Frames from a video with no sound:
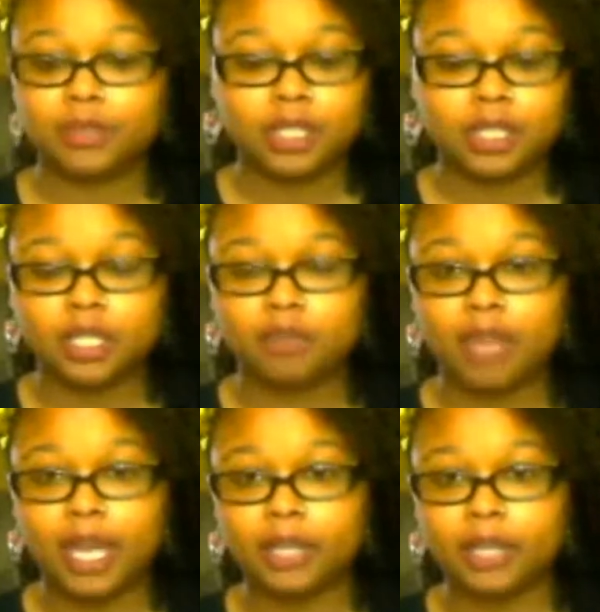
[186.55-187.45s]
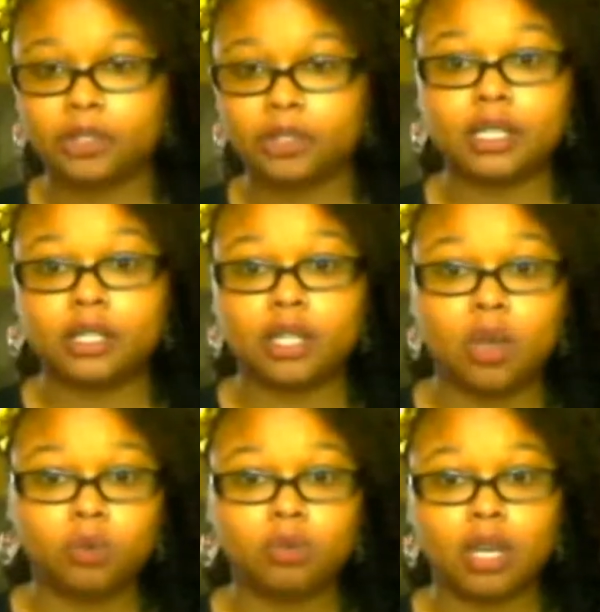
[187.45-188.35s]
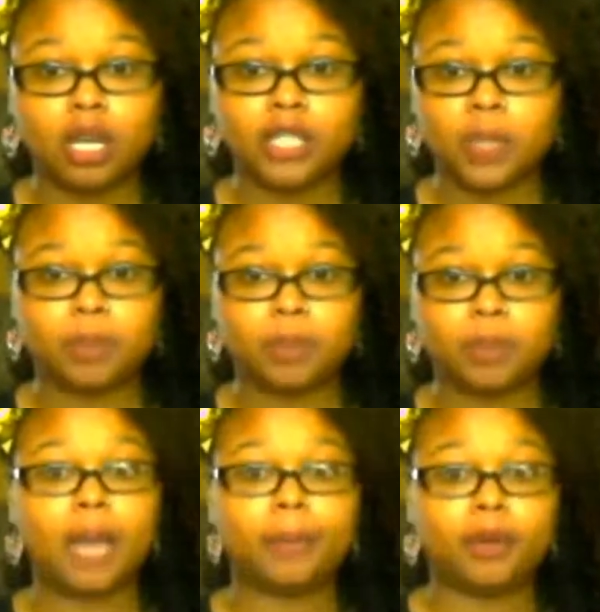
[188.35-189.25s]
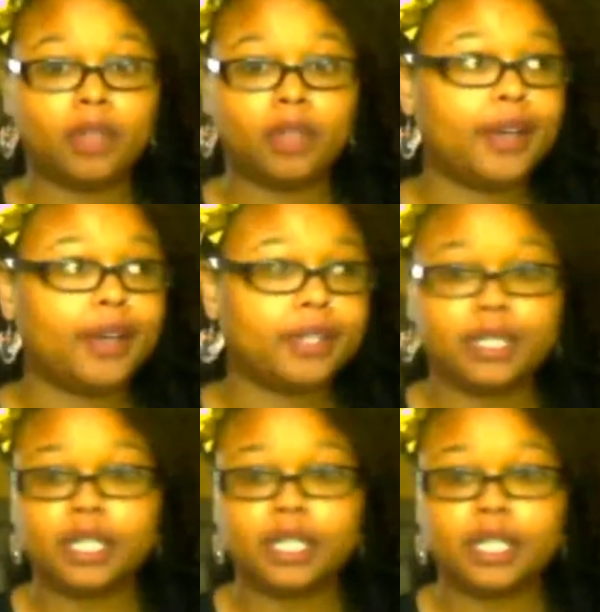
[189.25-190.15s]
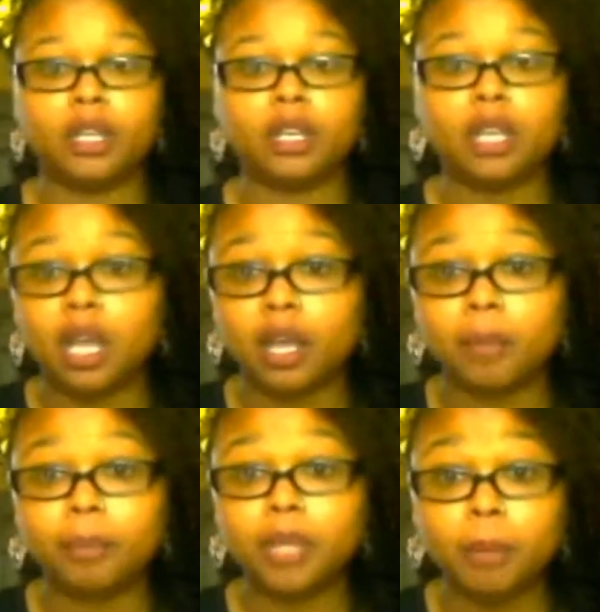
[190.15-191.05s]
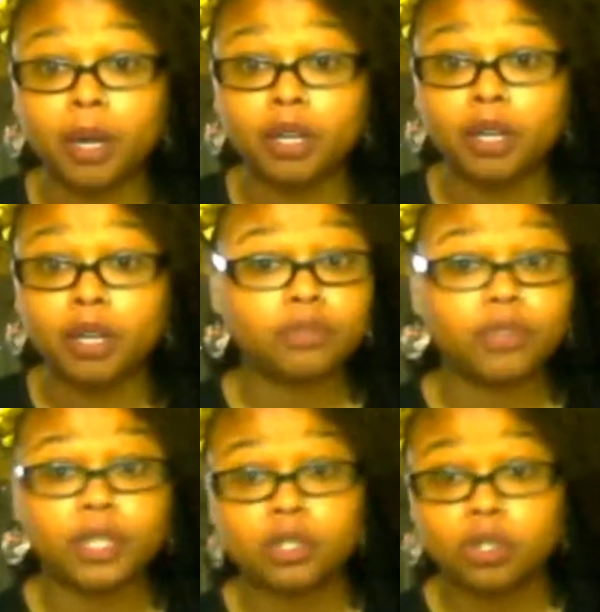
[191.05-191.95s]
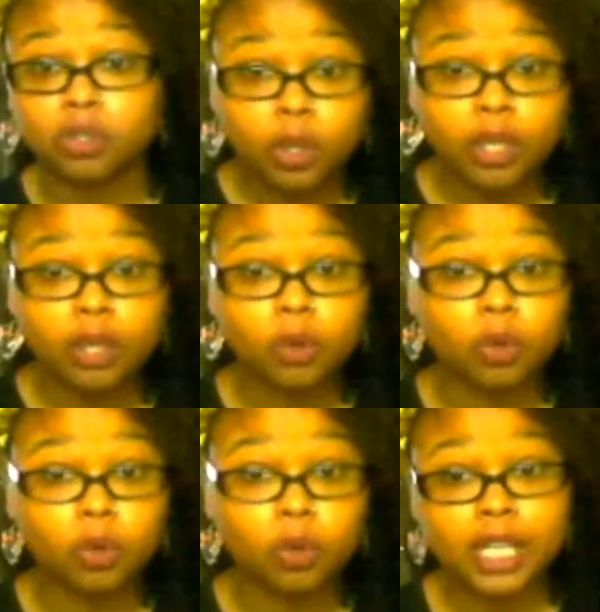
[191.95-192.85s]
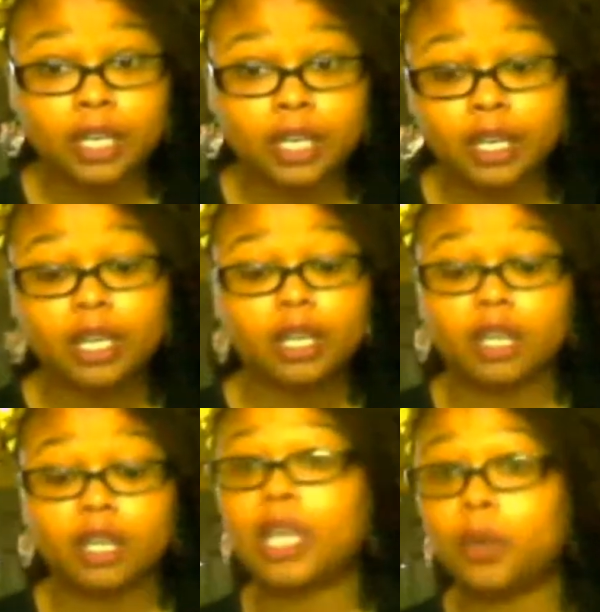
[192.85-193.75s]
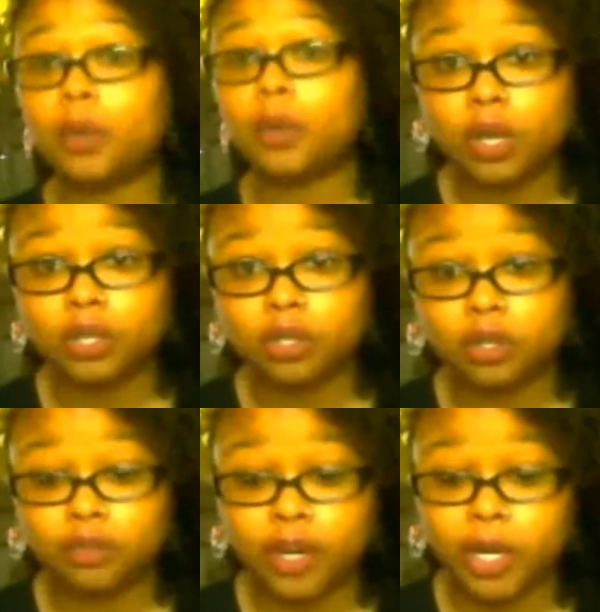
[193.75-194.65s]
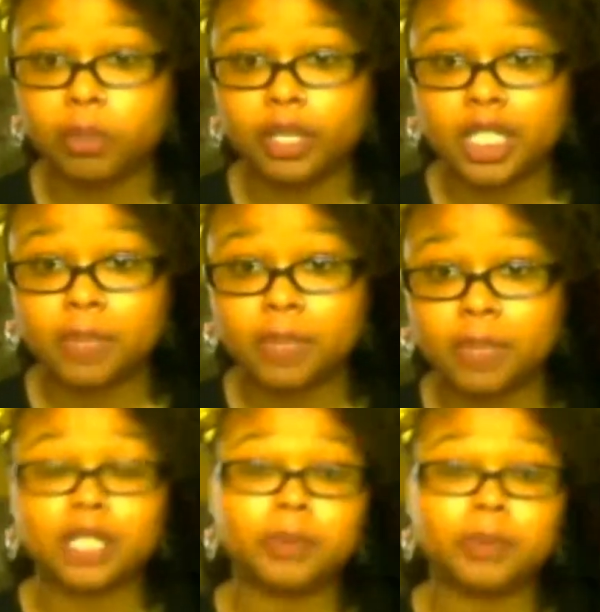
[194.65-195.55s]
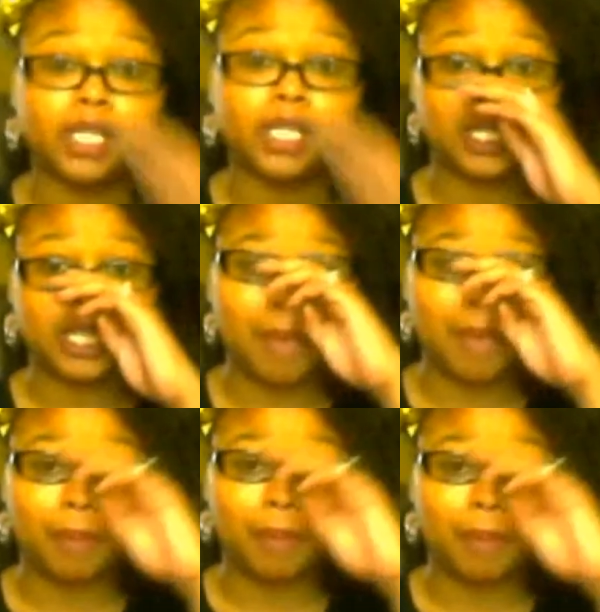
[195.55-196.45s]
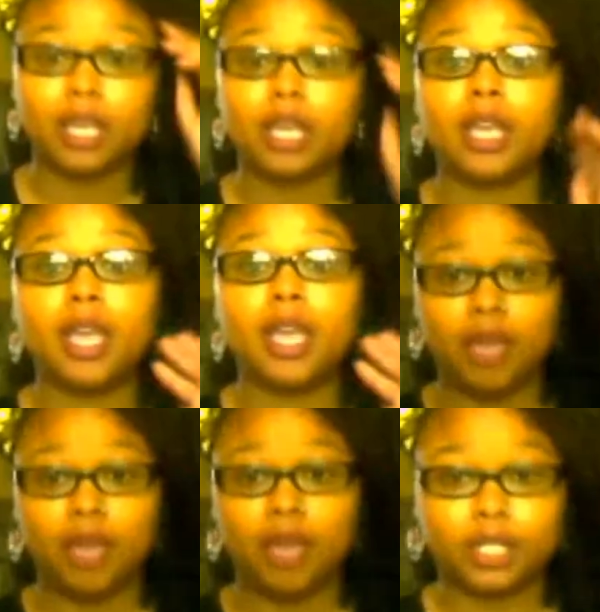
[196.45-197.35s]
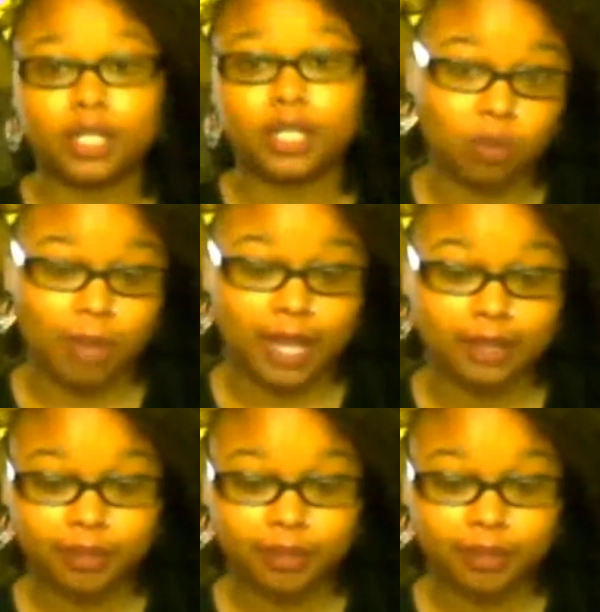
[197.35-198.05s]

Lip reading: things of that nature, things that don't typically happen around the house. Let's say you need a plumber to fix your toilet or your sink. That would go under variable expenses because it doesn't happen every single month.